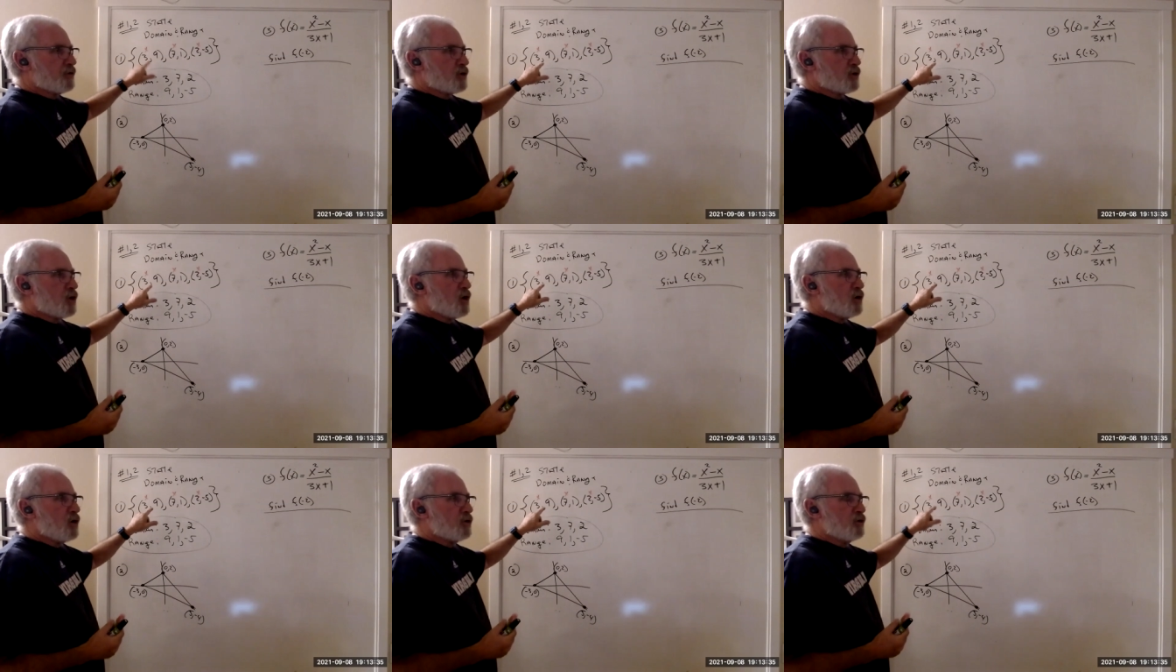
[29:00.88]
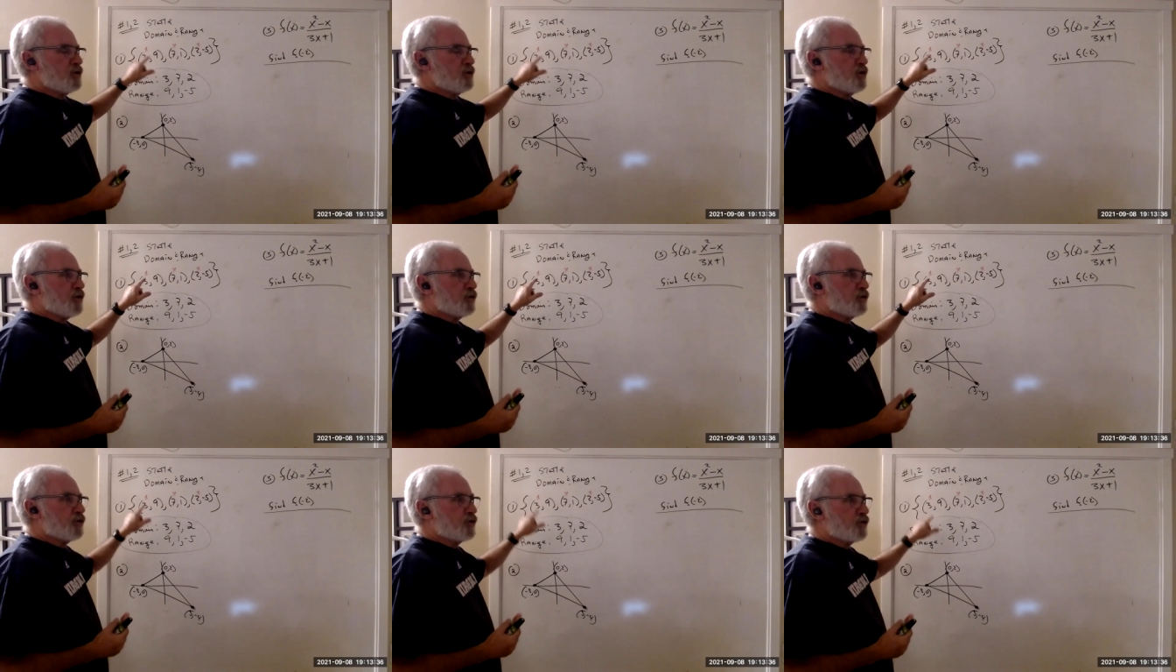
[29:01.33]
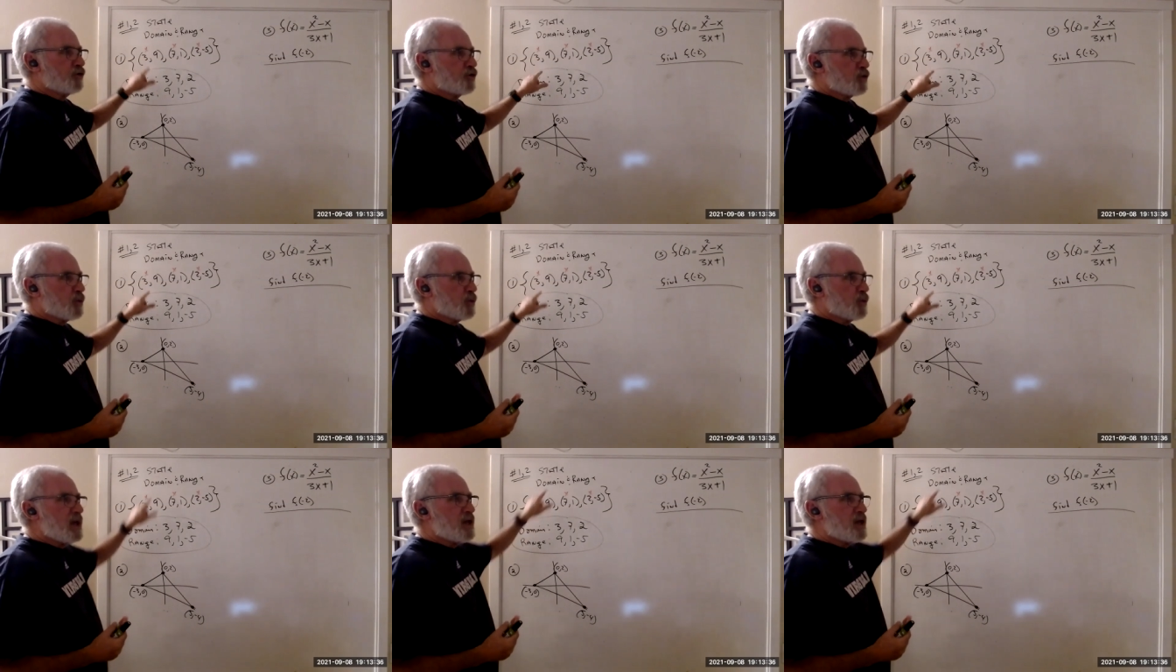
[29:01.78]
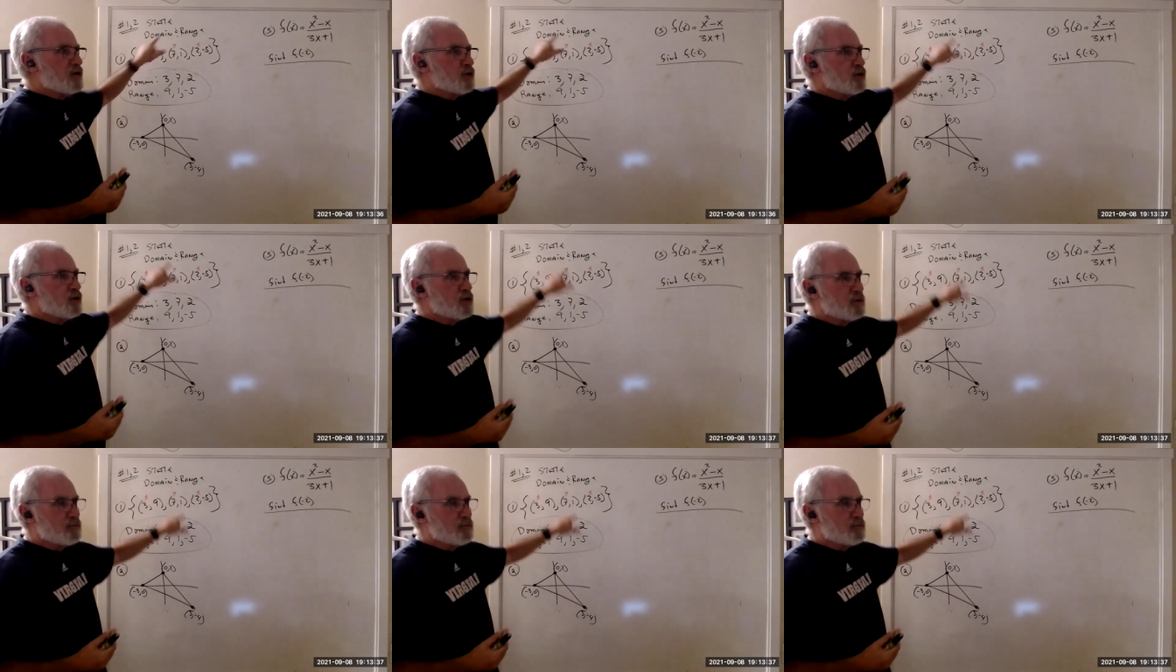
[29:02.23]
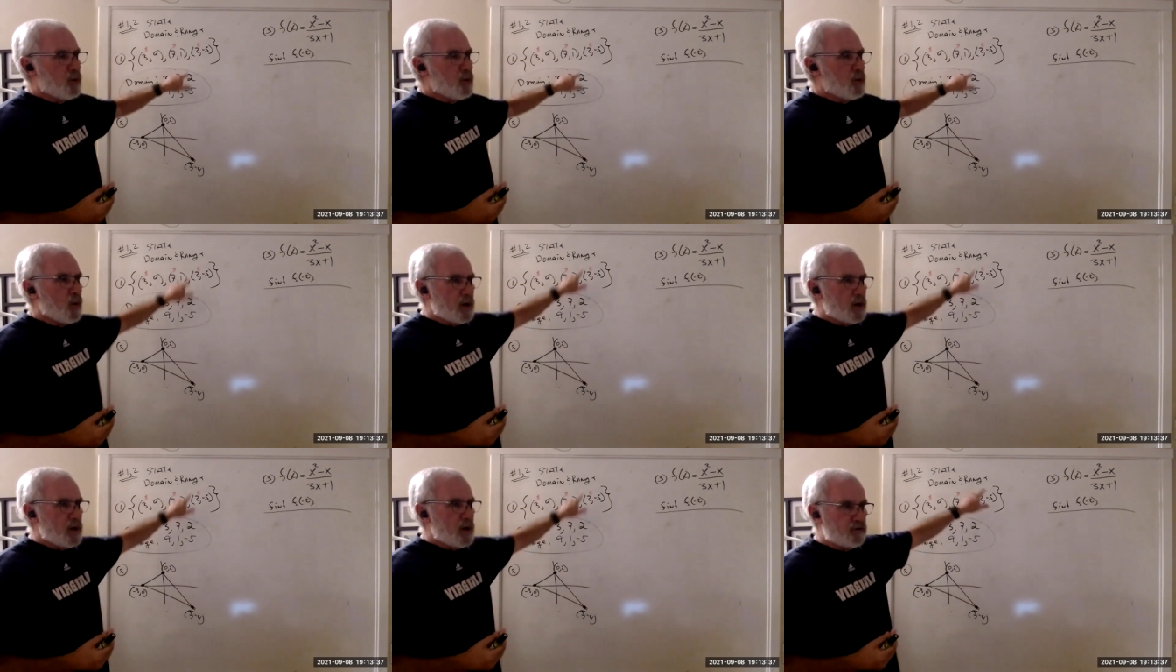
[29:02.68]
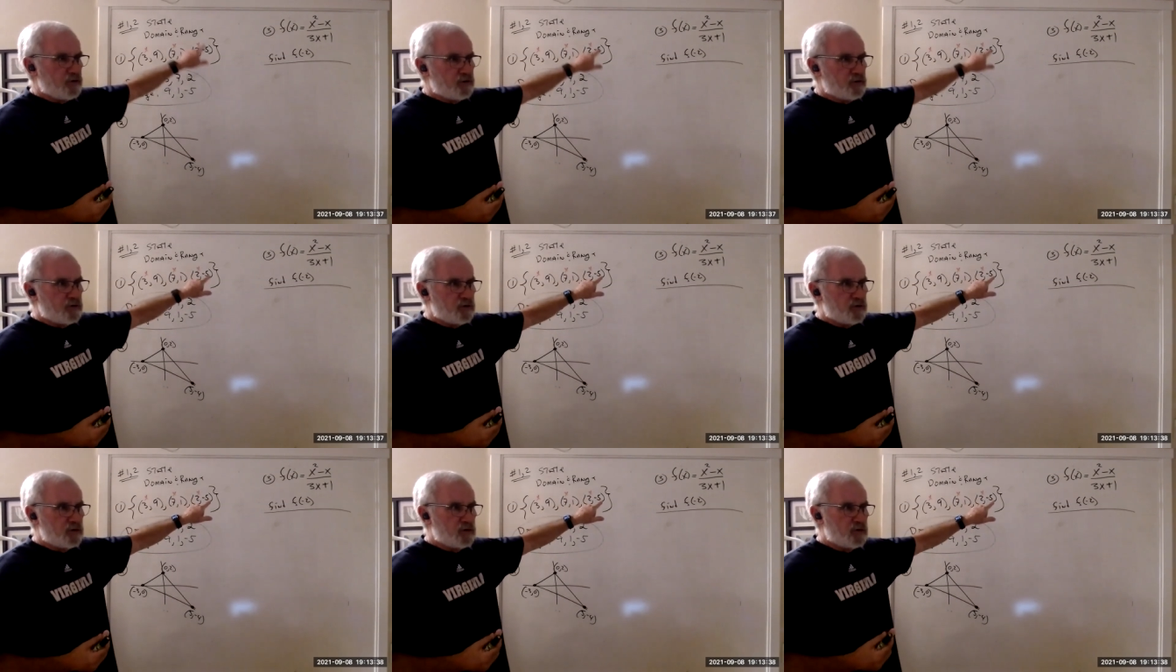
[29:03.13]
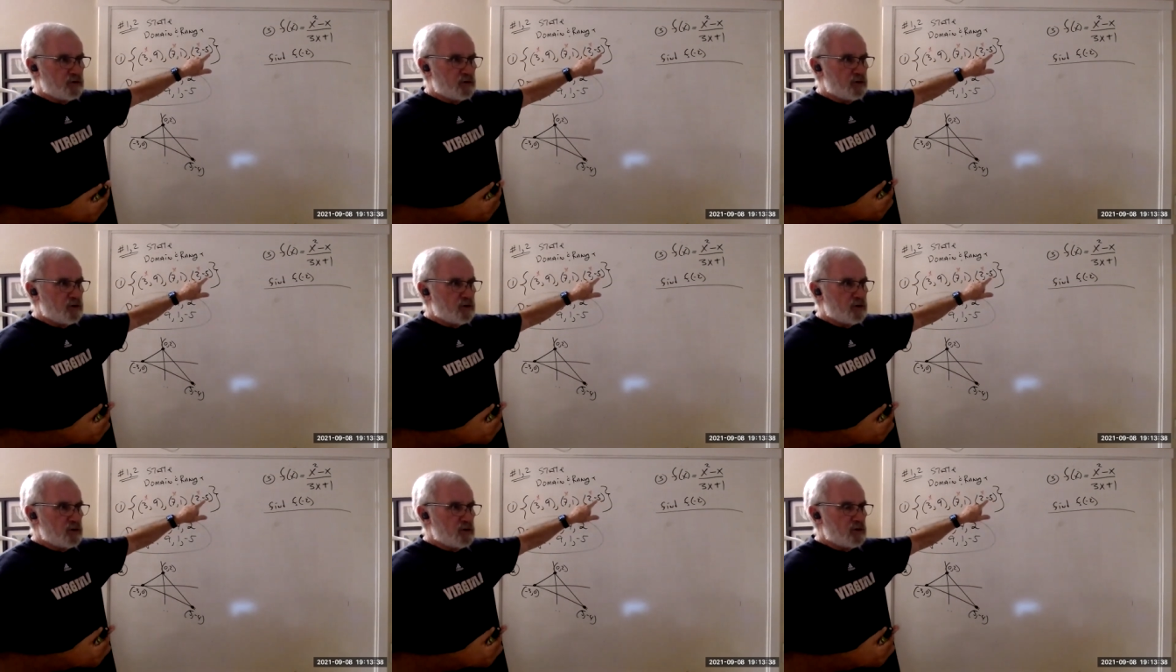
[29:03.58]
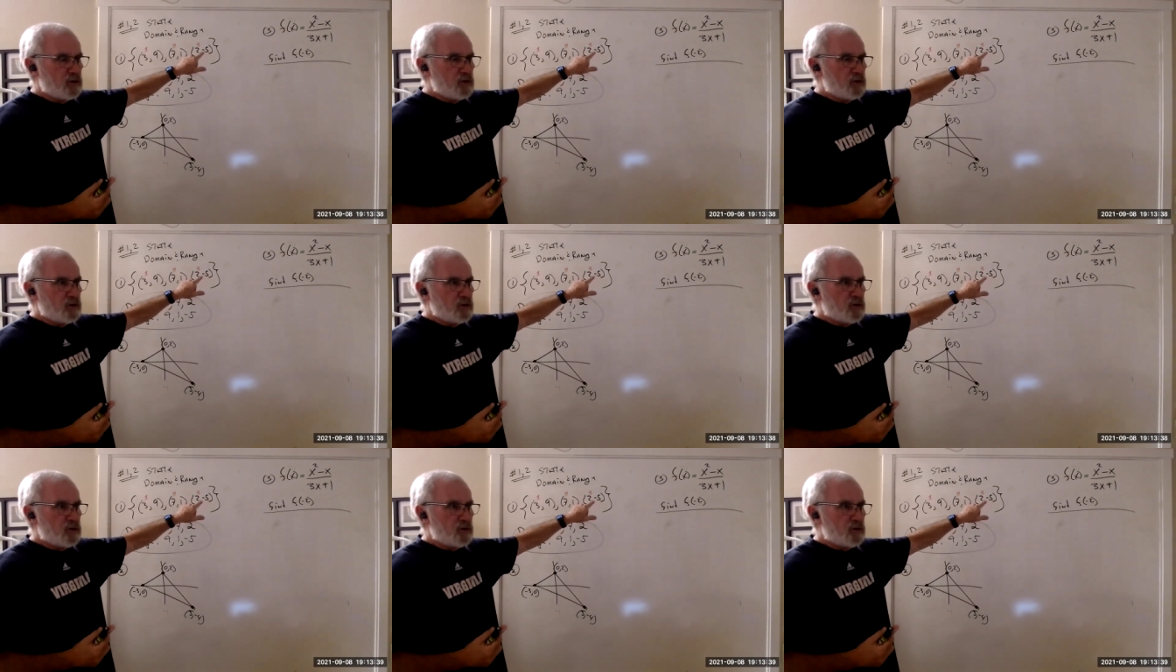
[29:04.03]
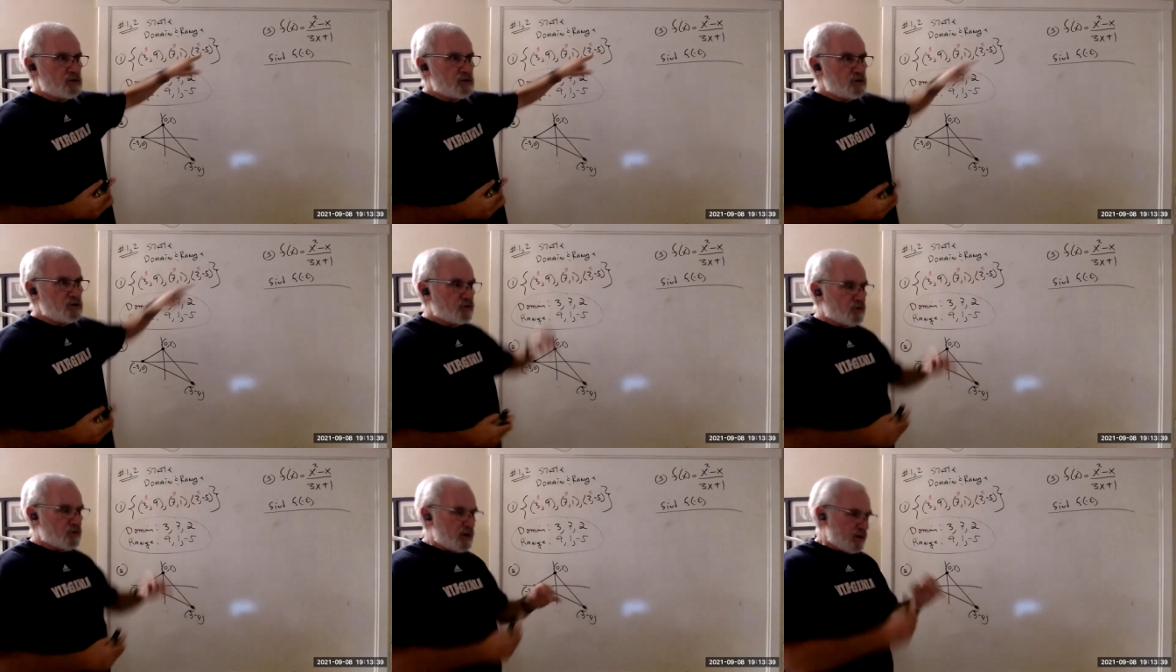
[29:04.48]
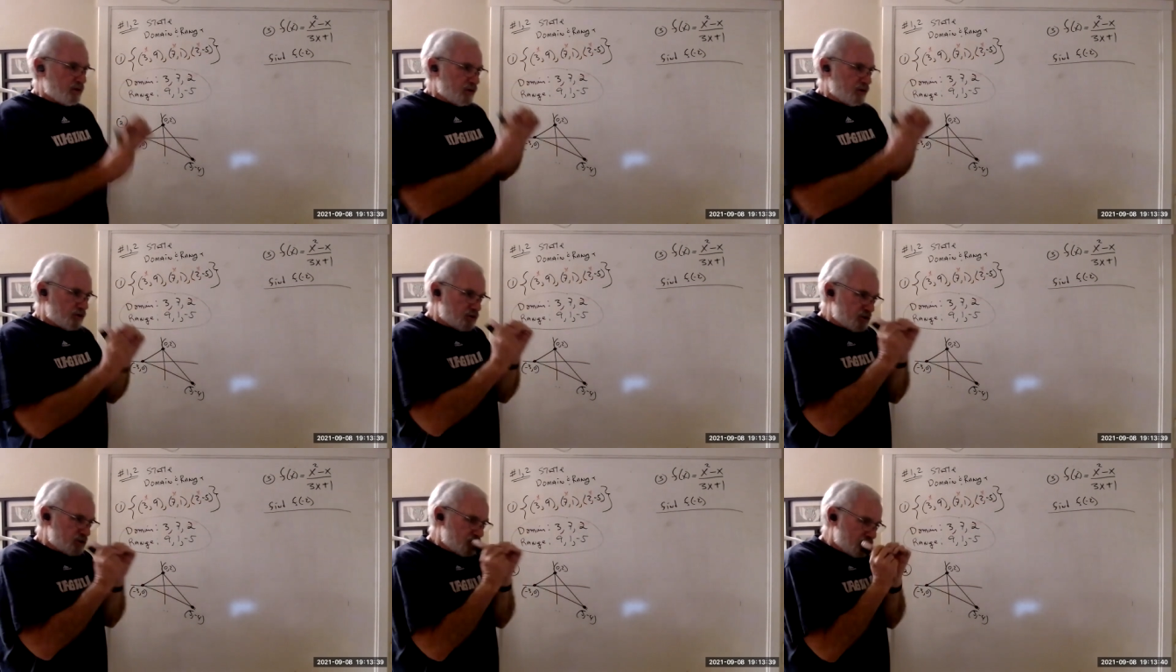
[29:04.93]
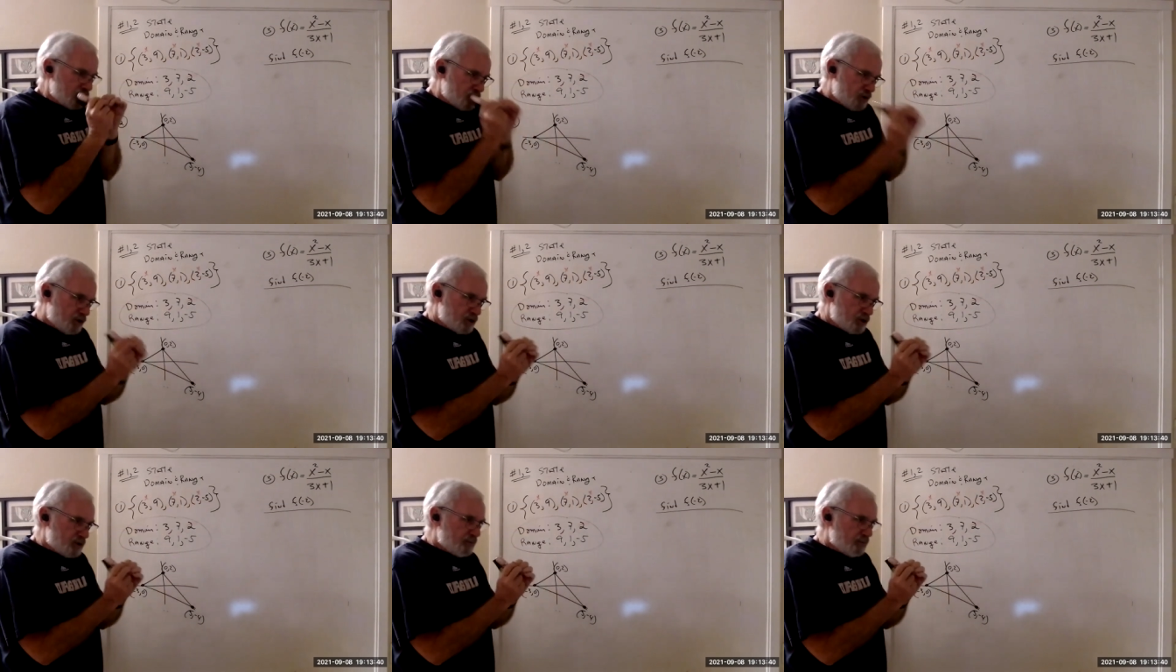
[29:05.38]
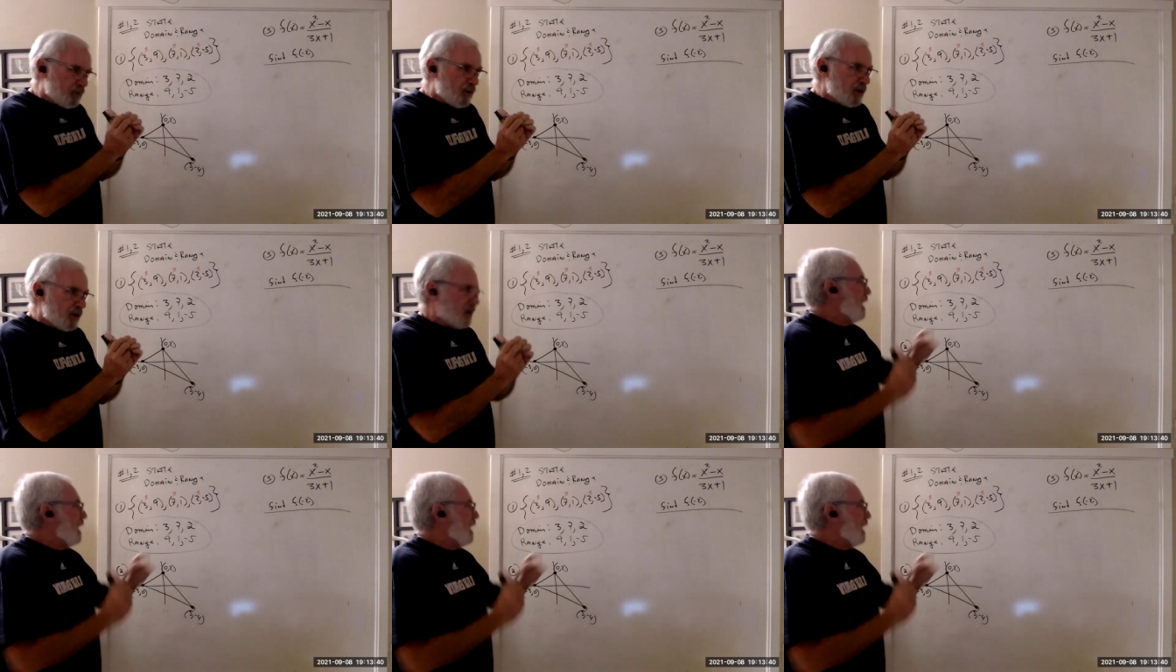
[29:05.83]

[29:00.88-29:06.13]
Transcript: are called discrete points. Discrete, there's, there's a point,